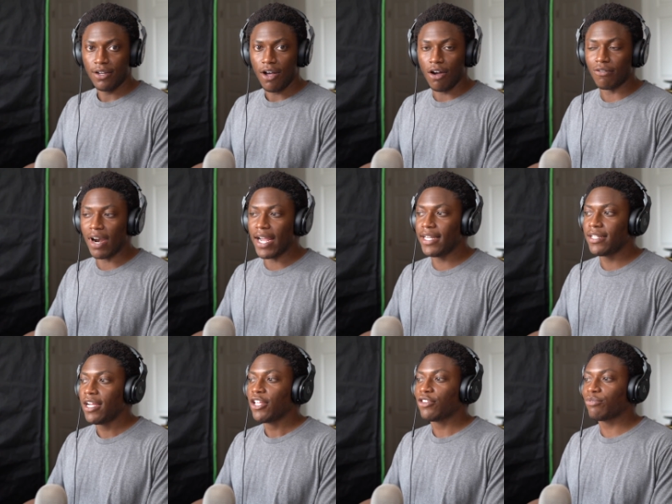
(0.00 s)
All right?
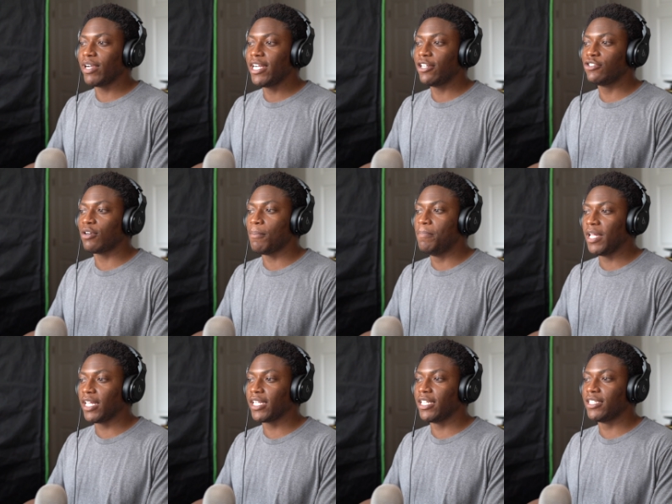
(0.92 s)
$300
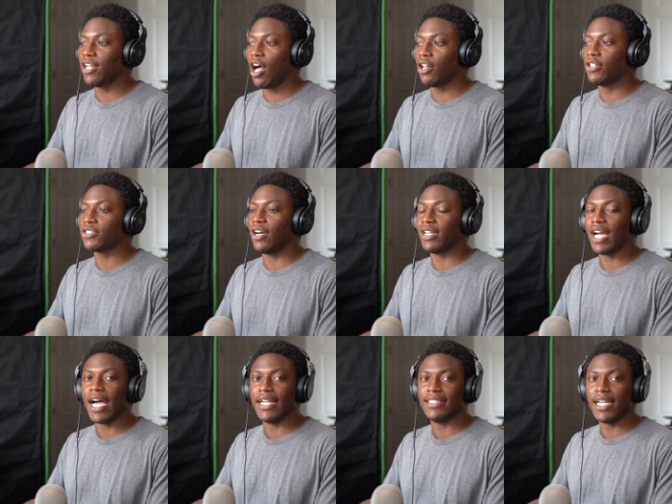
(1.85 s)
billion on
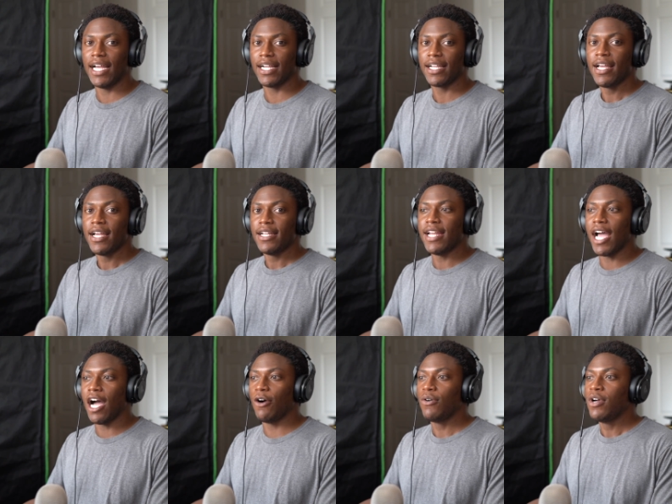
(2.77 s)
high tech.
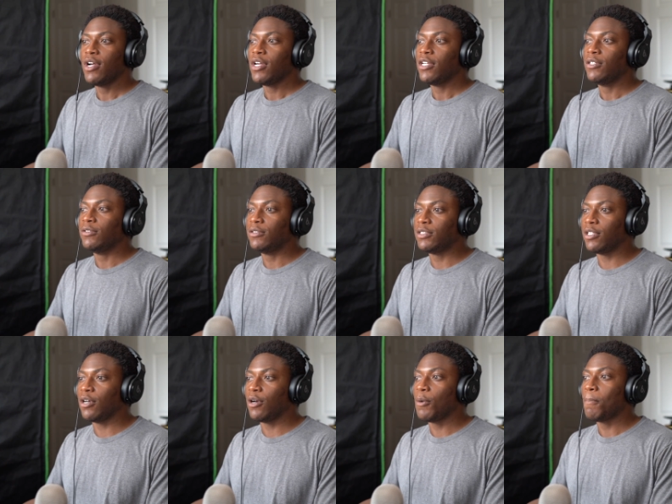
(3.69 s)
Now,
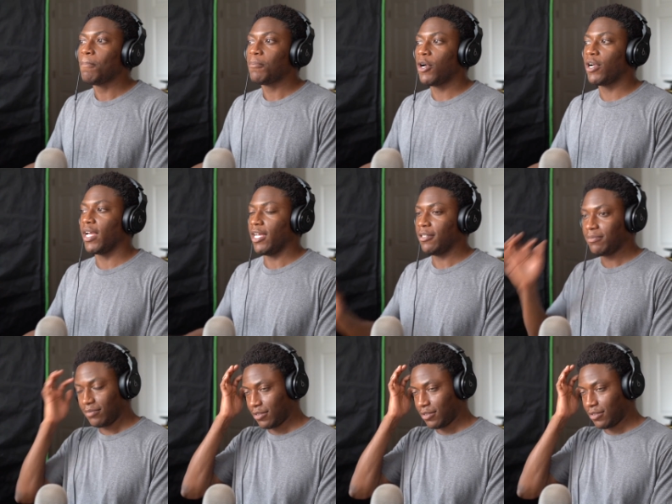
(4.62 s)
okay.